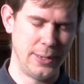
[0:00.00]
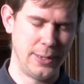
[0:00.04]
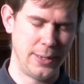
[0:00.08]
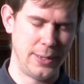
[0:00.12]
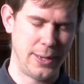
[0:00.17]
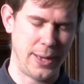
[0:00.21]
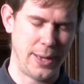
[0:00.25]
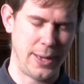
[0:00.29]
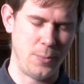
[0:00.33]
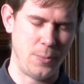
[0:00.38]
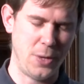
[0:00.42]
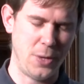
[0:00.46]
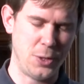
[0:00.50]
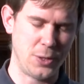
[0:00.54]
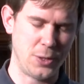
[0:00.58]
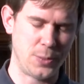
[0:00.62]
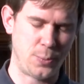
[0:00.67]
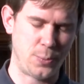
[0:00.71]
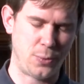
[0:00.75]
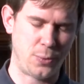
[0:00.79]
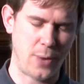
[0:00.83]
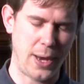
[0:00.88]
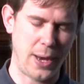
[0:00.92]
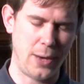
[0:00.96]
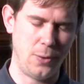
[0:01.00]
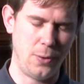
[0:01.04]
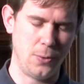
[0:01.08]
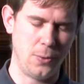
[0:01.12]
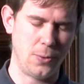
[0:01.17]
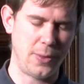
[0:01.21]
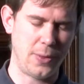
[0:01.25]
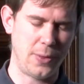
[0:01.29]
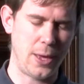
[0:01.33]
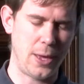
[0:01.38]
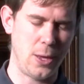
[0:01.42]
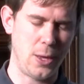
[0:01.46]
And we just pray,
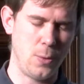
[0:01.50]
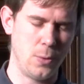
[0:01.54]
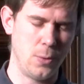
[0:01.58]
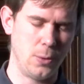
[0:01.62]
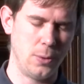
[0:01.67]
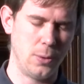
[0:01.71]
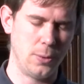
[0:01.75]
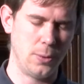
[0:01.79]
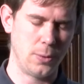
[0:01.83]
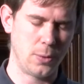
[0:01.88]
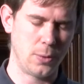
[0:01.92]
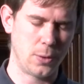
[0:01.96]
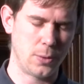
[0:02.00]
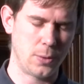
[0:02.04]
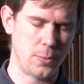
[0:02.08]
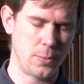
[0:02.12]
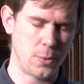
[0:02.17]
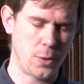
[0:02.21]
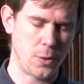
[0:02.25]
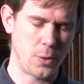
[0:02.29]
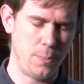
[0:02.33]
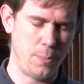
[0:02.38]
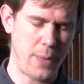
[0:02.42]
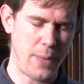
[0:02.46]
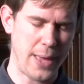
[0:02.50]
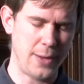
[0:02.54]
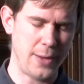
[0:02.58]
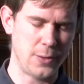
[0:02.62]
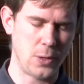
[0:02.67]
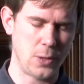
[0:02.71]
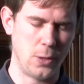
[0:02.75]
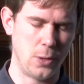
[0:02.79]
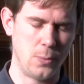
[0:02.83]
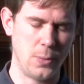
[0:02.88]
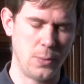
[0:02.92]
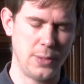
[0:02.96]
Lord, that you will compel
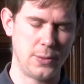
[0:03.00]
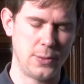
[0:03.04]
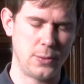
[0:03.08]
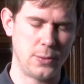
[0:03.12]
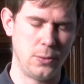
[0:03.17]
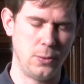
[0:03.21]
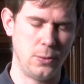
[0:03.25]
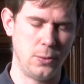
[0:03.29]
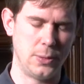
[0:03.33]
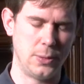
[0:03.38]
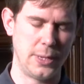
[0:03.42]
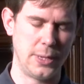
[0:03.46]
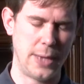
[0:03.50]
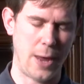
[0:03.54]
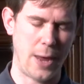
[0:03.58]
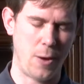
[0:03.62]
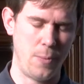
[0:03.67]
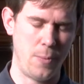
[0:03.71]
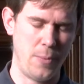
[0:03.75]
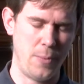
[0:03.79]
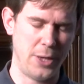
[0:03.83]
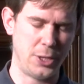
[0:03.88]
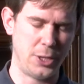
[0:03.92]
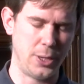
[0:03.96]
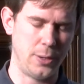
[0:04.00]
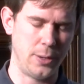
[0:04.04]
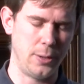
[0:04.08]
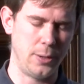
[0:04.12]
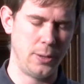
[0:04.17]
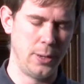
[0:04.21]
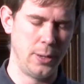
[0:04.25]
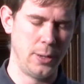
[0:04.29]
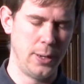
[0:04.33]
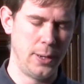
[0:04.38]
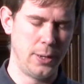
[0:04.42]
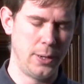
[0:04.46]
us onwards, Lord, in our mission.
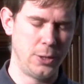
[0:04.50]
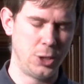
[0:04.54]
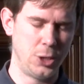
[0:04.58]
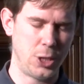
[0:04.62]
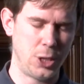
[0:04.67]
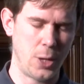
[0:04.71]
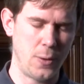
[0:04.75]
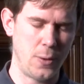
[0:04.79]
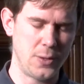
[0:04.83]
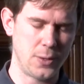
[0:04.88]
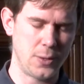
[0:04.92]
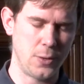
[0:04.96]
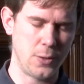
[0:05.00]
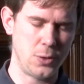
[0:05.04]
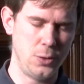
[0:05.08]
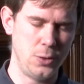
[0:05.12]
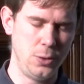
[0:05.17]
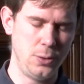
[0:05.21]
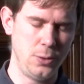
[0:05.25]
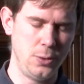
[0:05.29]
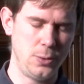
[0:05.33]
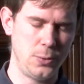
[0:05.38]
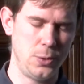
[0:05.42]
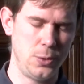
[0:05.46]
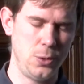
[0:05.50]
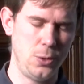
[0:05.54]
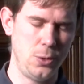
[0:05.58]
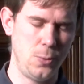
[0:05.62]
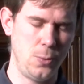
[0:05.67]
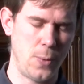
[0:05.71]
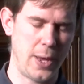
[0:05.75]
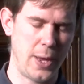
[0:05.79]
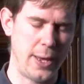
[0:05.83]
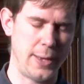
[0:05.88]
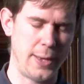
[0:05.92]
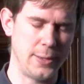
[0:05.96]
Show us those new
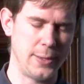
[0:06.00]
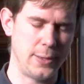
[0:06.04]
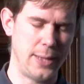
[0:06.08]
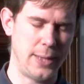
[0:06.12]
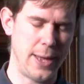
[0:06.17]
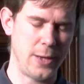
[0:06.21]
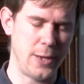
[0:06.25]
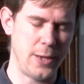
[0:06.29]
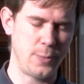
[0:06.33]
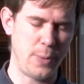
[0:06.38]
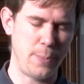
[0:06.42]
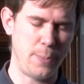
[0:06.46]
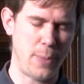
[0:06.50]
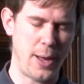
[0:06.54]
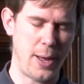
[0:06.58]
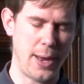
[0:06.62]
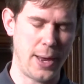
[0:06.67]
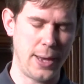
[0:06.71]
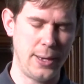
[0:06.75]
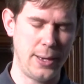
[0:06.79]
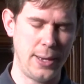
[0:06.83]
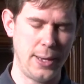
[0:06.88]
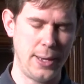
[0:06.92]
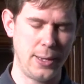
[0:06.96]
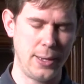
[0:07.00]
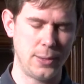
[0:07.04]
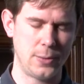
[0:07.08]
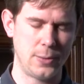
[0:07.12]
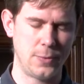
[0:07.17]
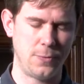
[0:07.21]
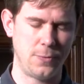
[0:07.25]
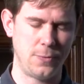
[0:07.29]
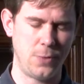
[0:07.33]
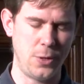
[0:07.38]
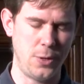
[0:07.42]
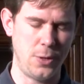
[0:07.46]
ways. Let us be
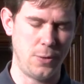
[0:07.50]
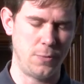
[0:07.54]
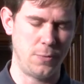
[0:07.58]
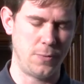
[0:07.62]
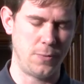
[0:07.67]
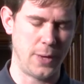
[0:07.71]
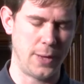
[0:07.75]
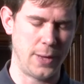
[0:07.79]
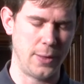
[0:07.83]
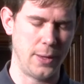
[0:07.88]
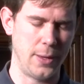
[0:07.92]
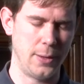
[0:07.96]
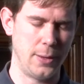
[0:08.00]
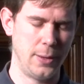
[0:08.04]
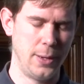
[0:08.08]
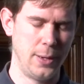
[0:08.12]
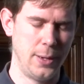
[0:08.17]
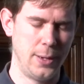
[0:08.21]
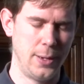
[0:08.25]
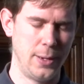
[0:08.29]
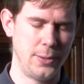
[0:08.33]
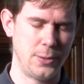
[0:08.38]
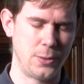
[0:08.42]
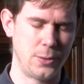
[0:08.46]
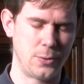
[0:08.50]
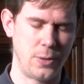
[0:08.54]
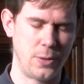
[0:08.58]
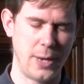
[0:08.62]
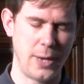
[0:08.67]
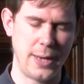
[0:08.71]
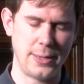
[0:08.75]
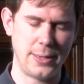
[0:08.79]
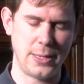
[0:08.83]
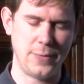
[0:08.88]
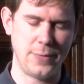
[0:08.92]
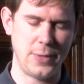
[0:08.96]
pioneers for you, Father, to
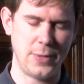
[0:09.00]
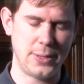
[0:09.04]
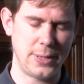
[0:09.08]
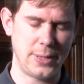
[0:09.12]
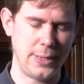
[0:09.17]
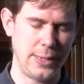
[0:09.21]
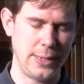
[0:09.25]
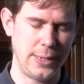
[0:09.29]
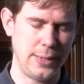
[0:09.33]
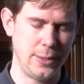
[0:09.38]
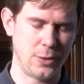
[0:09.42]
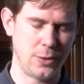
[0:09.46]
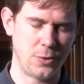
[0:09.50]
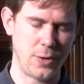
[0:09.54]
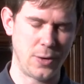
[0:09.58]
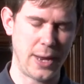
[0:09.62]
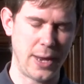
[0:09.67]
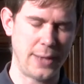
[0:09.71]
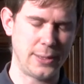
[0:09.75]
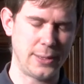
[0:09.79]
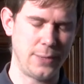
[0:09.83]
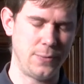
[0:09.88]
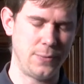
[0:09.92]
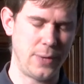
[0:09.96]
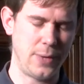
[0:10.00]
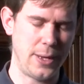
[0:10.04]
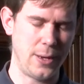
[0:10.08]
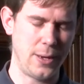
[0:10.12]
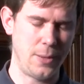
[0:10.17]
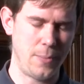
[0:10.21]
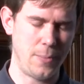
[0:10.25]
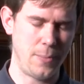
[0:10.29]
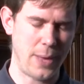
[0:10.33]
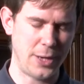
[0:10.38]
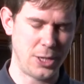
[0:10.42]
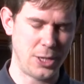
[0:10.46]
creatively and
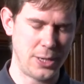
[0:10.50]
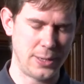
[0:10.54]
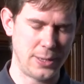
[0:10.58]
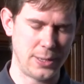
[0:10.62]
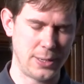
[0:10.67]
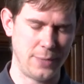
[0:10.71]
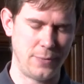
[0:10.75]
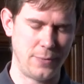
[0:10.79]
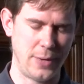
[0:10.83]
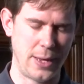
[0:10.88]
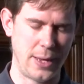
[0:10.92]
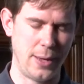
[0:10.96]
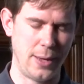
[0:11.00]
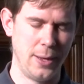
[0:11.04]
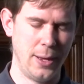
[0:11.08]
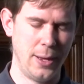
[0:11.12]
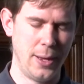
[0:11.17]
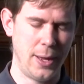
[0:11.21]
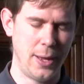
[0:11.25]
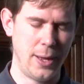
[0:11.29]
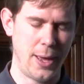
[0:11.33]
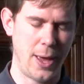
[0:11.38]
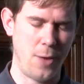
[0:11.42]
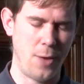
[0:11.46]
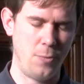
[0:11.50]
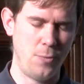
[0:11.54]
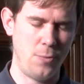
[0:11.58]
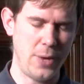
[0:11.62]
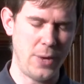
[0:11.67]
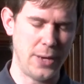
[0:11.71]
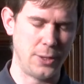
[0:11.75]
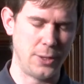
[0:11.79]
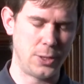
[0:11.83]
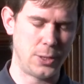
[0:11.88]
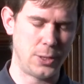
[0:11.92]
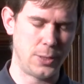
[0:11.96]
imaginatively
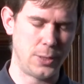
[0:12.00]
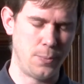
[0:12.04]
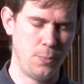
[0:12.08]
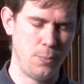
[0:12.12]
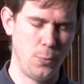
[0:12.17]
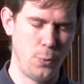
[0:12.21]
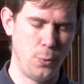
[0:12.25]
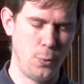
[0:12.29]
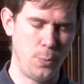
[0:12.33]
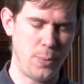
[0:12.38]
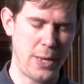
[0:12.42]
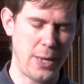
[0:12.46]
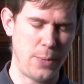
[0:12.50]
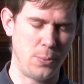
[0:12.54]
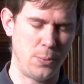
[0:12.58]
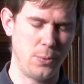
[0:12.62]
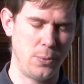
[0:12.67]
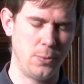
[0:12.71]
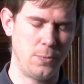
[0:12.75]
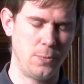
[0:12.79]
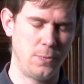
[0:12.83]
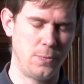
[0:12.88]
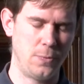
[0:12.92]
reach more people for